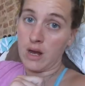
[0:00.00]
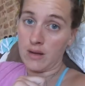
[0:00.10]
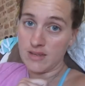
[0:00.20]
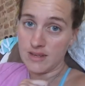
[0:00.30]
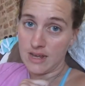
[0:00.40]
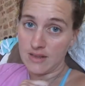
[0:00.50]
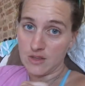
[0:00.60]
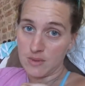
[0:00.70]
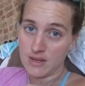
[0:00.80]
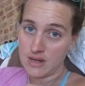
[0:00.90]
I'll sit down
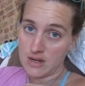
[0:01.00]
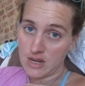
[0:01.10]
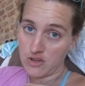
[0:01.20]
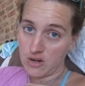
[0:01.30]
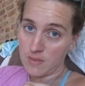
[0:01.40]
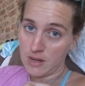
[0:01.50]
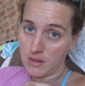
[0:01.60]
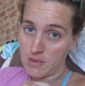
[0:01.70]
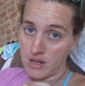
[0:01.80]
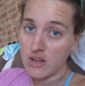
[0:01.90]
this weekend and try to make a
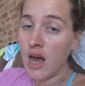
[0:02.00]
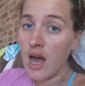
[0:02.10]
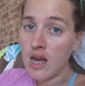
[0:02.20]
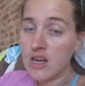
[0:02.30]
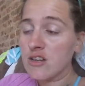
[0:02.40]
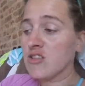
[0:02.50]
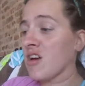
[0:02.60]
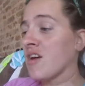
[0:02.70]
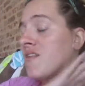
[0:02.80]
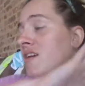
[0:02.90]
montage
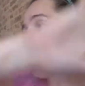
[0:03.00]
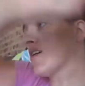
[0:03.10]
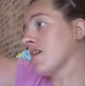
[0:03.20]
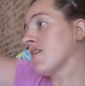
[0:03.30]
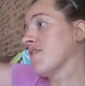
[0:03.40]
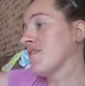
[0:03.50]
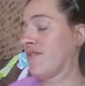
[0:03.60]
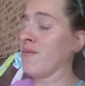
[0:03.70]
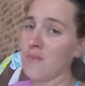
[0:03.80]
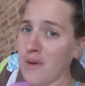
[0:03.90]
of our
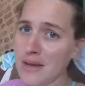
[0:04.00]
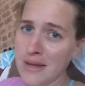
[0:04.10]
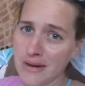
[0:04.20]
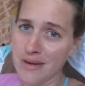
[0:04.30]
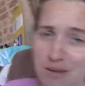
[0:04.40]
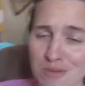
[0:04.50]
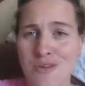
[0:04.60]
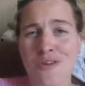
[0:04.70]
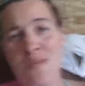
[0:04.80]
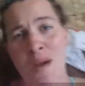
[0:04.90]
one year on YouTube.